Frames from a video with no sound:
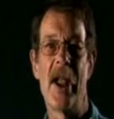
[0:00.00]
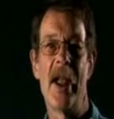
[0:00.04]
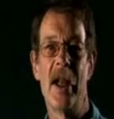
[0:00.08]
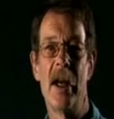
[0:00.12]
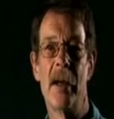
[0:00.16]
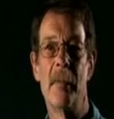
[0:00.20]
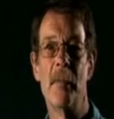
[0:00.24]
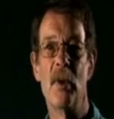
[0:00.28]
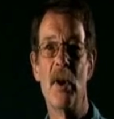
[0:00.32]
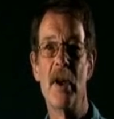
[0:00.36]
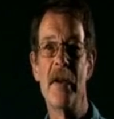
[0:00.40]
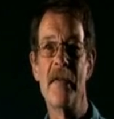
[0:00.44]

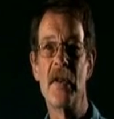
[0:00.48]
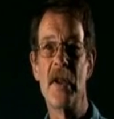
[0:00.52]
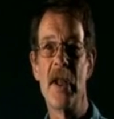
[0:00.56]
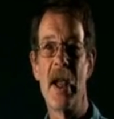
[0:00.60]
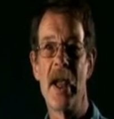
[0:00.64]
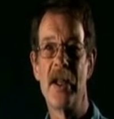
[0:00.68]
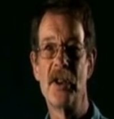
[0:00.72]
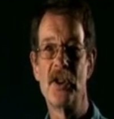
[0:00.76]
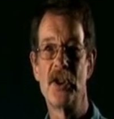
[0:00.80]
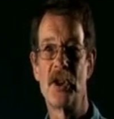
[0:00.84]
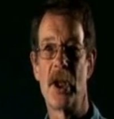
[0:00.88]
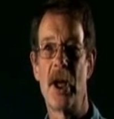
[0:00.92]
an
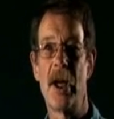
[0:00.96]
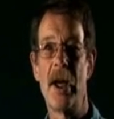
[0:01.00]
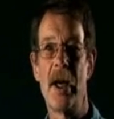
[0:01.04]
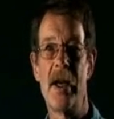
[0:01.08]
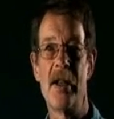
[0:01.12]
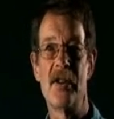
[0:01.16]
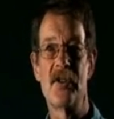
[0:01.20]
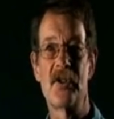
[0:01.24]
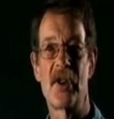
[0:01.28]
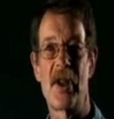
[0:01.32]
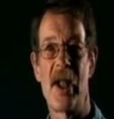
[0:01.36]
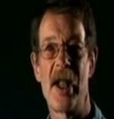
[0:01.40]
abbreviation,
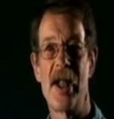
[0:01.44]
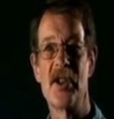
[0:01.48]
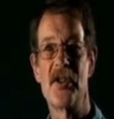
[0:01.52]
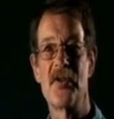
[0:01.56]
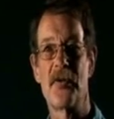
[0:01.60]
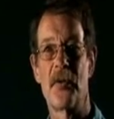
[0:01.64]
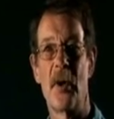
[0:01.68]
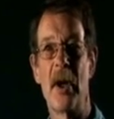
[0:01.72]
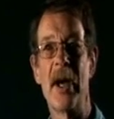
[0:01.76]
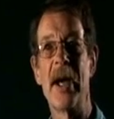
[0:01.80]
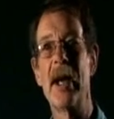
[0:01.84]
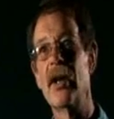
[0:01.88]
and it stands
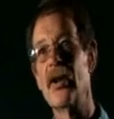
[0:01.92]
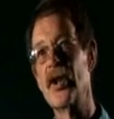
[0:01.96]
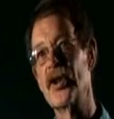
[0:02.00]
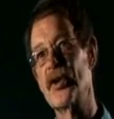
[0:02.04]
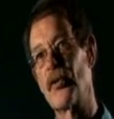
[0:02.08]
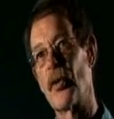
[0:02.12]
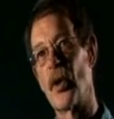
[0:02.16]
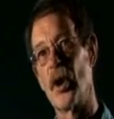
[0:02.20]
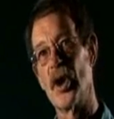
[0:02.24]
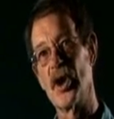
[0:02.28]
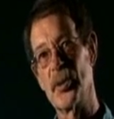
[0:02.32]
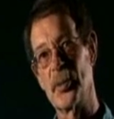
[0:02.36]
for
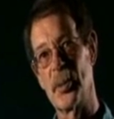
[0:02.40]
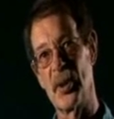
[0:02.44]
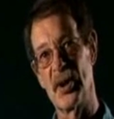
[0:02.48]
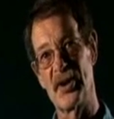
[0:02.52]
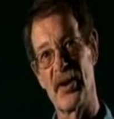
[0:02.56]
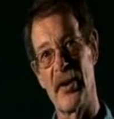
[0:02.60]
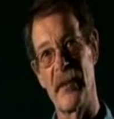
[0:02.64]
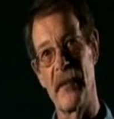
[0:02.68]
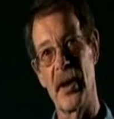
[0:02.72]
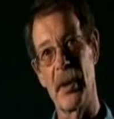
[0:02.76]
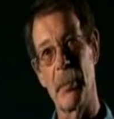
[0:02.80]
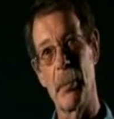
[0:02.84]
English for
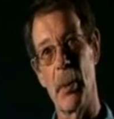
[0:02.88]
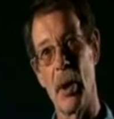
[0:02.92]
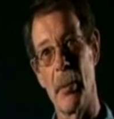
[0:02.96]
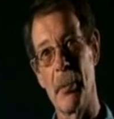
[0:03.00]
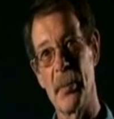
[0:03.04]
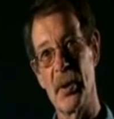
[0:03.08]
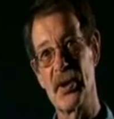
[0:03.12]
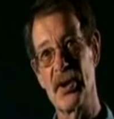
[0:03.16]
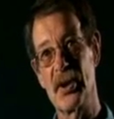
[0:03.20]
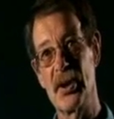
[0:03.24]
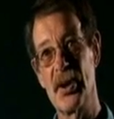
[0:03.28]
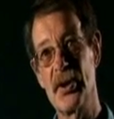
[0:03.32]
Specific
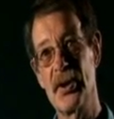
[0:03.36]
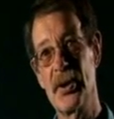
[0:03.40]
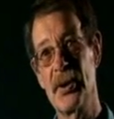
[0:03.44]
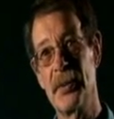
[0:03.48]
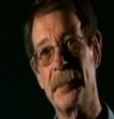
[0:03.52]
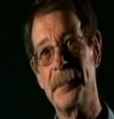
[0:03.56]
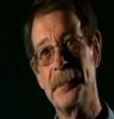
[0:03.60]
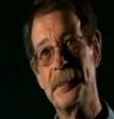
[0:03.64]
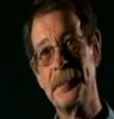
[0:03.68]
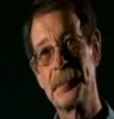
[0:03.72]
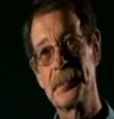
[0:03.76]
Purposes.